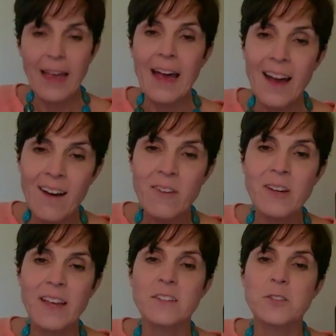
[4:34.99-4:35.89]

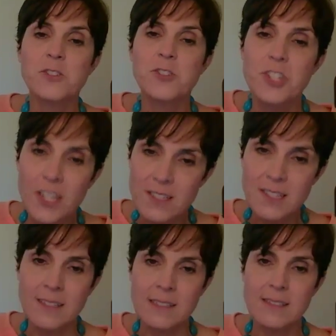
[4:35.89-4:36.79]
How can
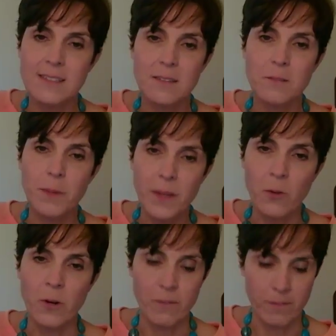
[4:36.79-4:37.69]
Jesus be
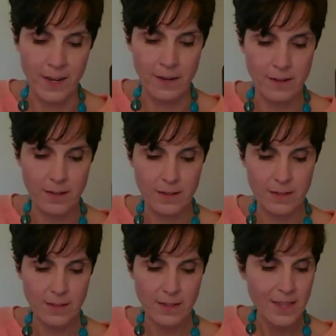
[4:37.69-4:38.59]
glorified?
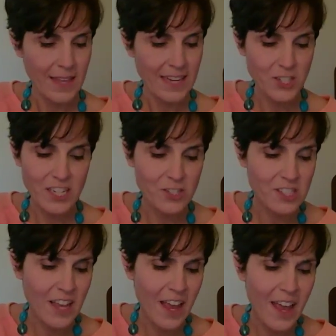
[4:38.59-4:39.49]
That
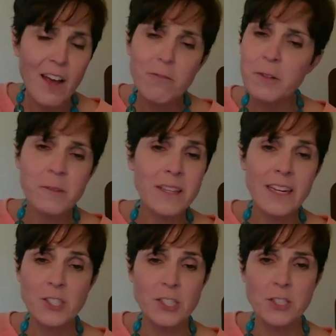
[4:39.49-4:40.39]
changes every
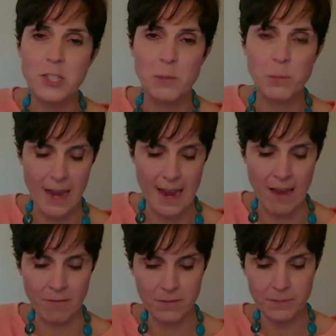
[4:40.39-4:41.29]
relationship we
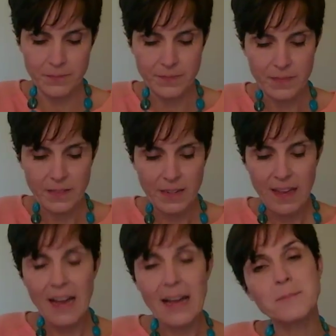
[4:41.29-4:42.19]
have.
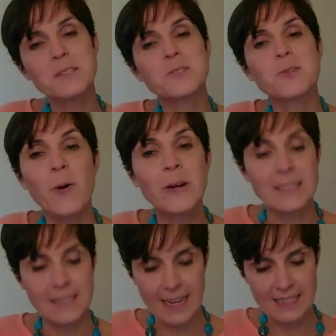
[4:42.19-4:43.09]
I'm so
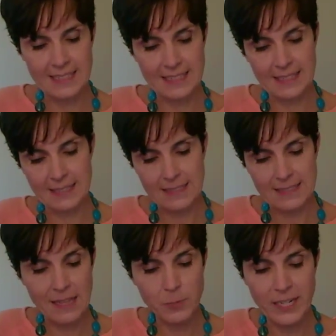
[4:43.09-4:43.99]
excited to
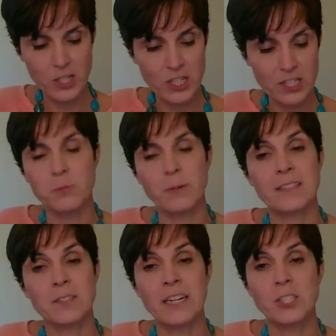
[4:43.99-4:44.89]
celebrate Jesus'
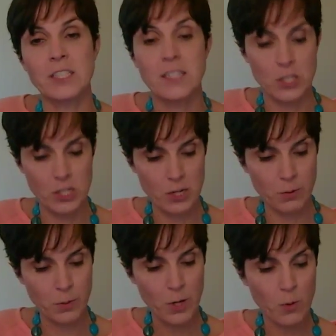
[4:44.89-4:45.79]
resurrection this
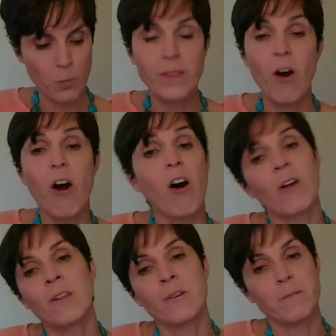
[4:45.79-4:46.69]
year with
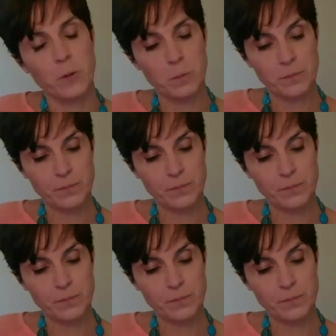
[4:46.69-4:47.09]
all of you.